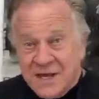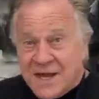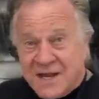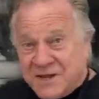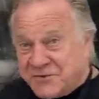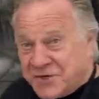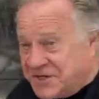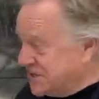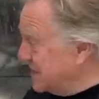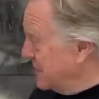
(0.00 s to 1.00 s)
And as you can
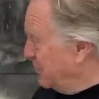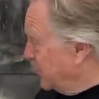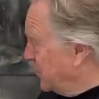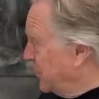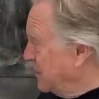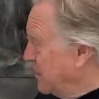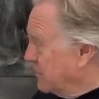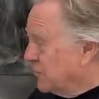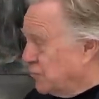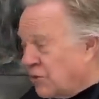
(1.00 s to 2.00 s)
see, we're doing
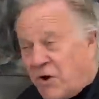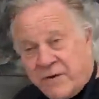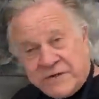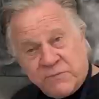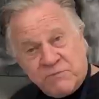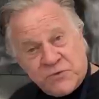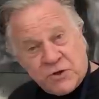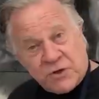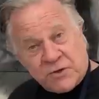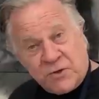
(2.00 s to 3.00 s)
drawings from
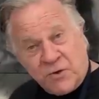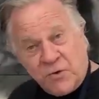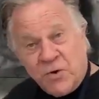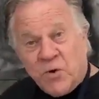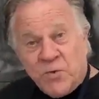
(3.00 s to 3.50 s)
charcoal,